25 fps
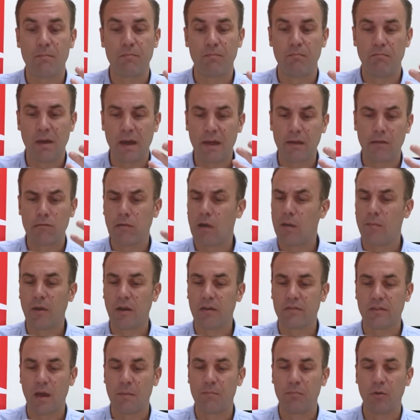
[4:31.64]
my
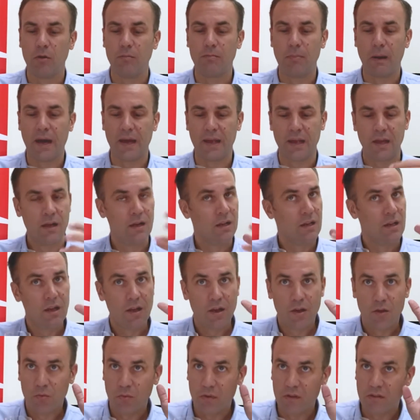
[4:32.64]
grandma's apple pie,
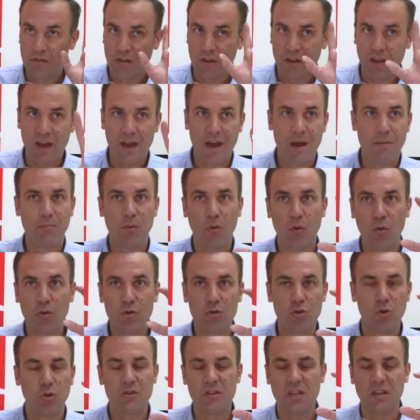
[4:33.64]
with the
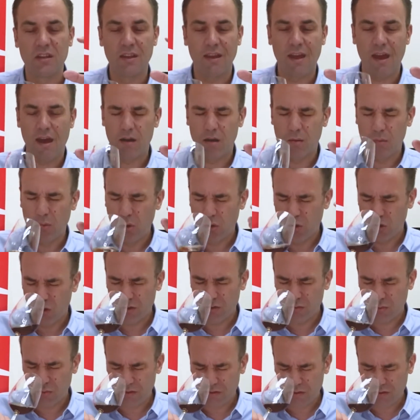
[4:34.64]
apple cooked in
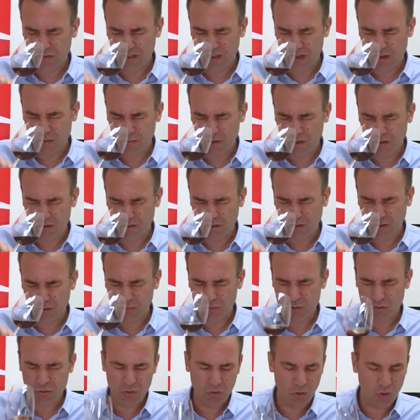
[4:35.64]
caramel, with the cinnamons
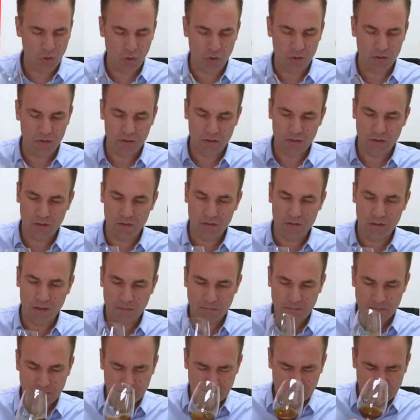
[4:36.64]
come through. Oh, this
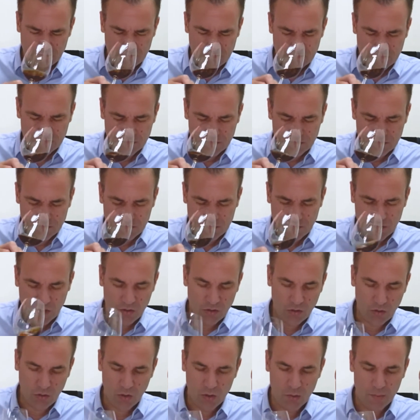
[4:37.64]

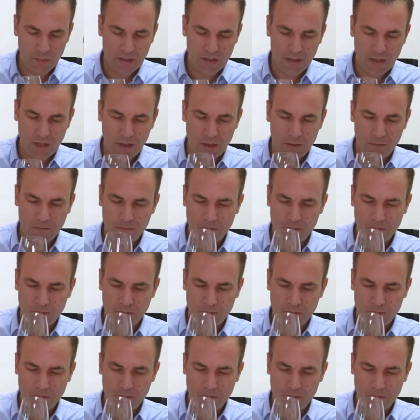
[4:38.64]
is so aromatic.